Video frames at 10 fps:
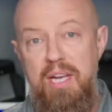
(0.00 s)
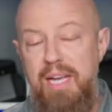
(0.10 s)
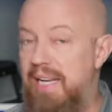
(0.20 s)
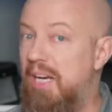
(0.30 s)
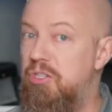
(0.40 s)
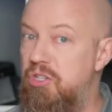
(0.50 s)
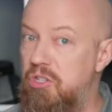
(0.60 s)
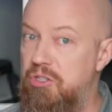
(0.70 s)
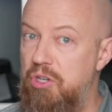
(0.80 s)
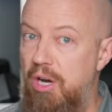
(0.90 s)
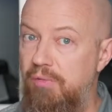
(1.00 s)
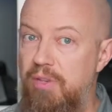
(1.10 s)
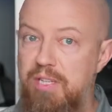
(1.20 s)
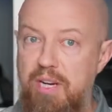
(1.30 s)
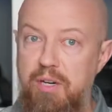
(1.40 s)
it actually shuts it off for the
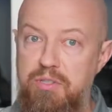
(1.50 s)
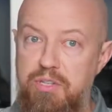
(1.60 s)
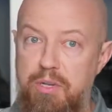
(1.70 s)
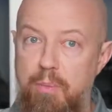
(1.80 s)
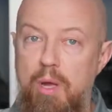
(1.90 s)
entire system.